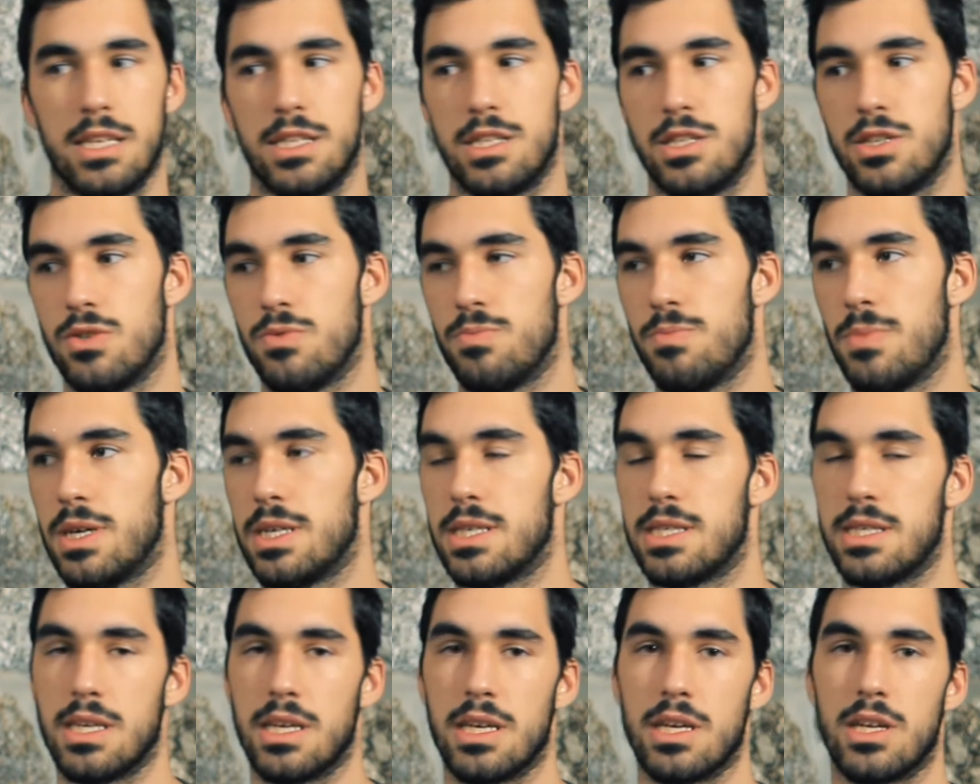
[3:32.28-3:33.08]
you
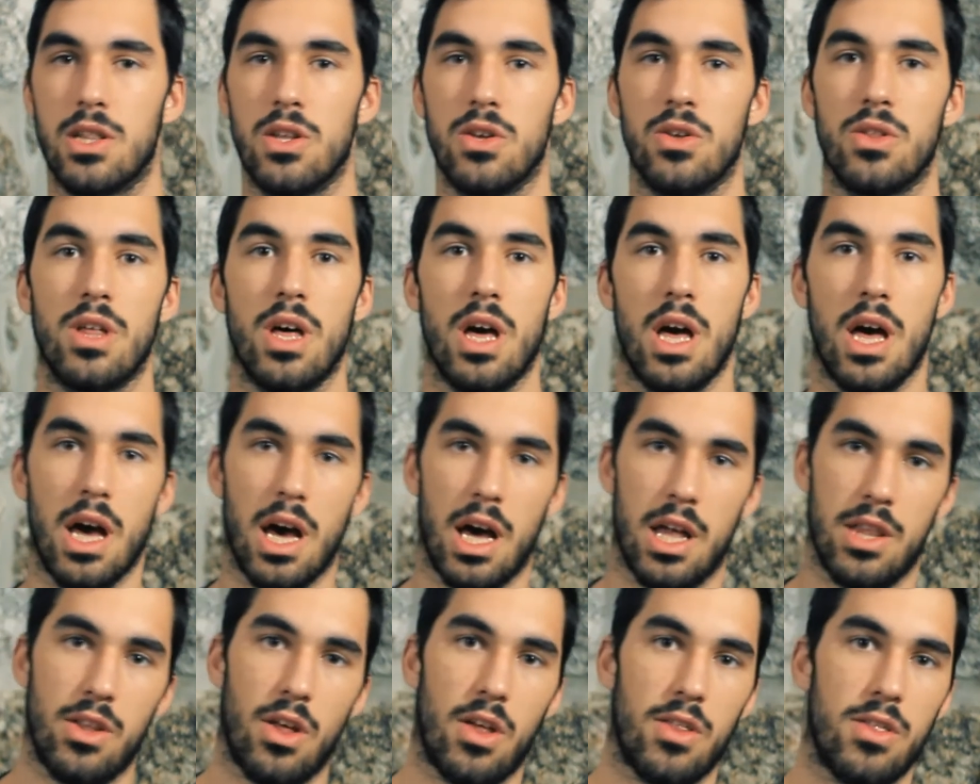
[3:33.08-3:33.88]
must include
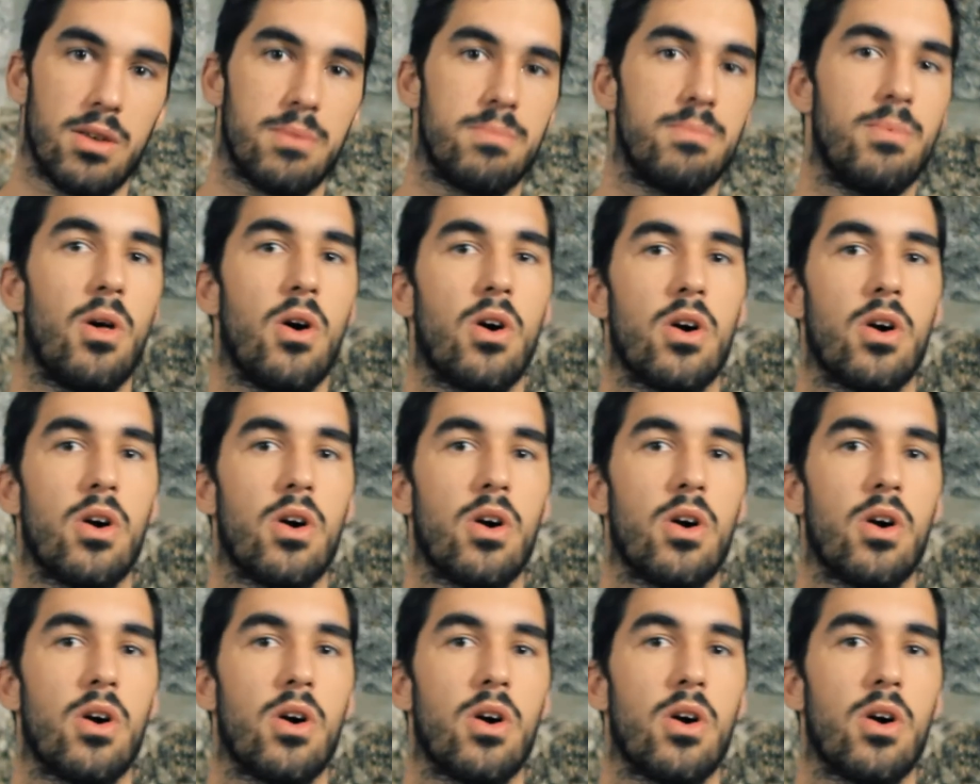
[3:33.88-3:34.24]
another block,